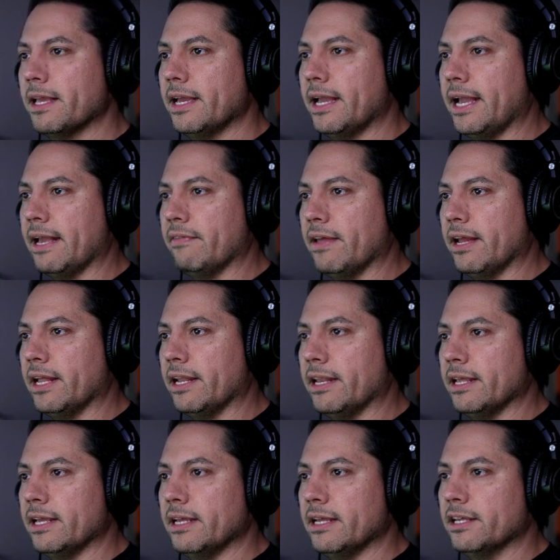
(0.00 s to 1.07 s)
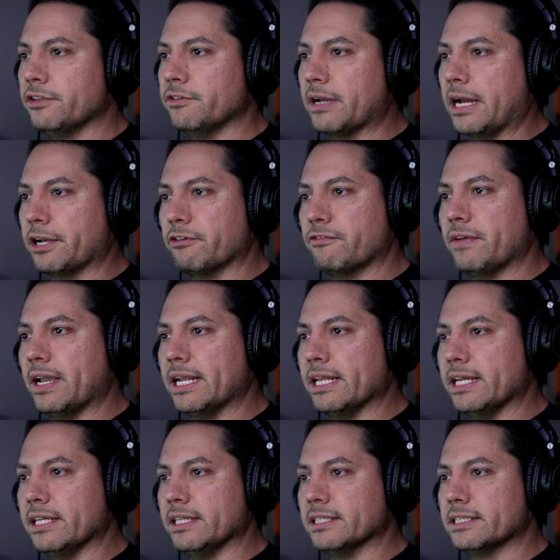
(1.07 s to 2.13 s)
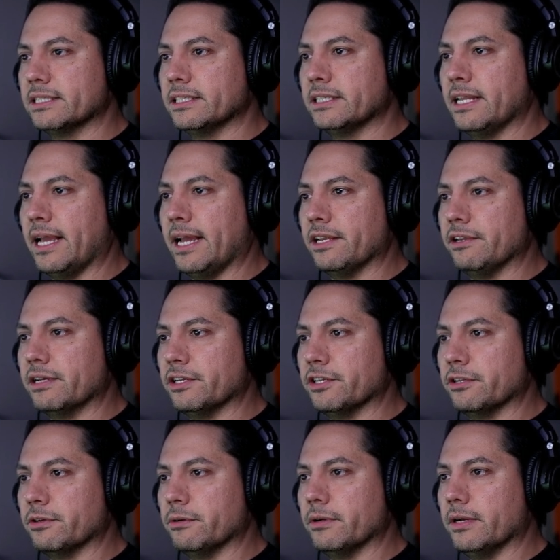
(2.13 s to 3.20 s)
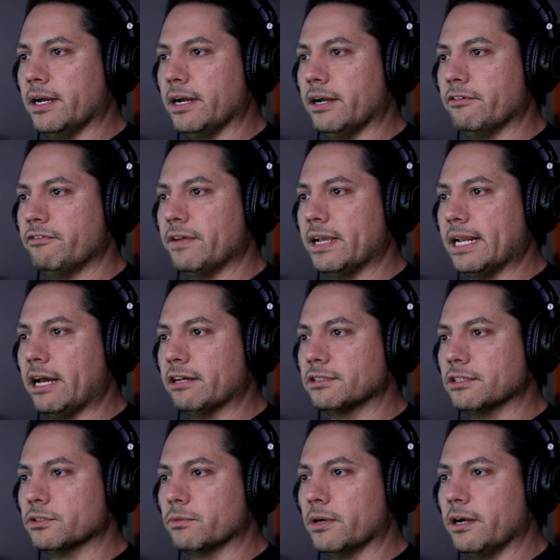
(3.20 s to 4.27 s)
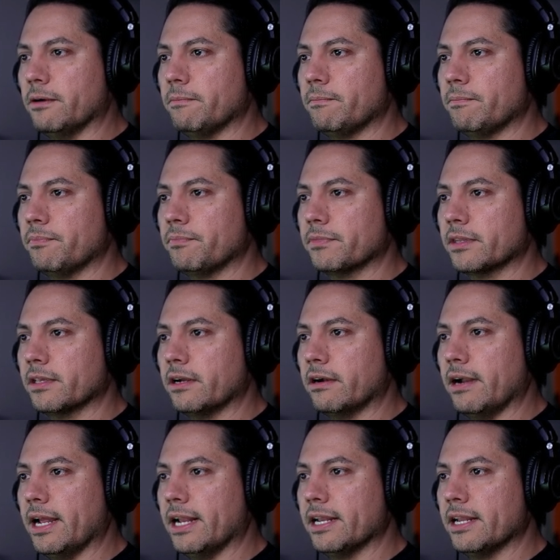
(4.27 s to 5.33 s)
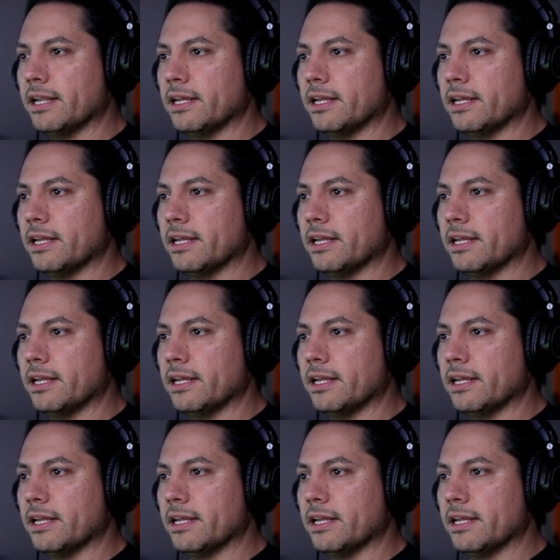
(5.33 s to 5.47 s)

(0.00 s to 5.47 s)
And then you've got your fade ins and you can do uh, fade outs as well. All right.